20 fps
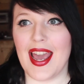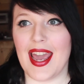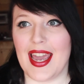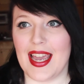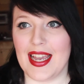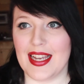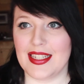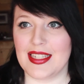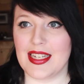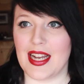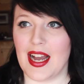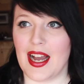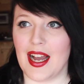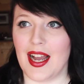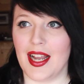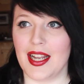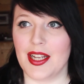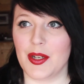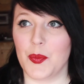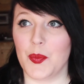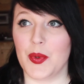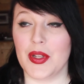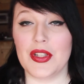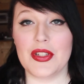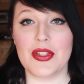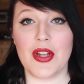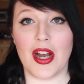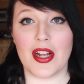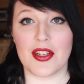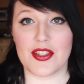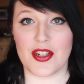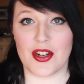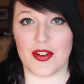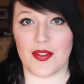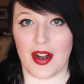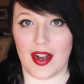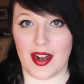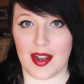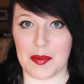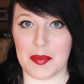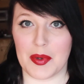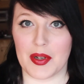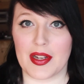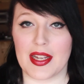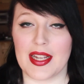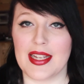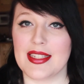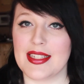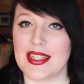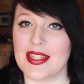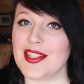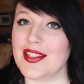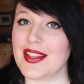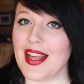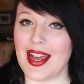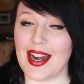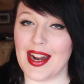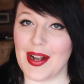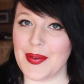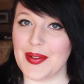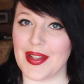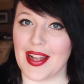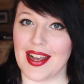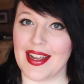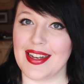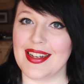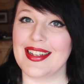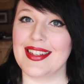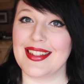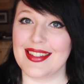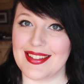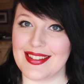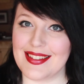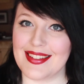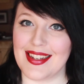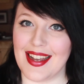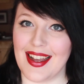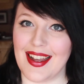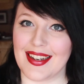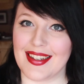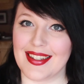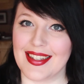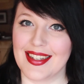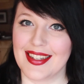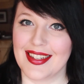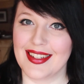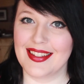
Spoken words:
and I will not start writing a book until that outline is done.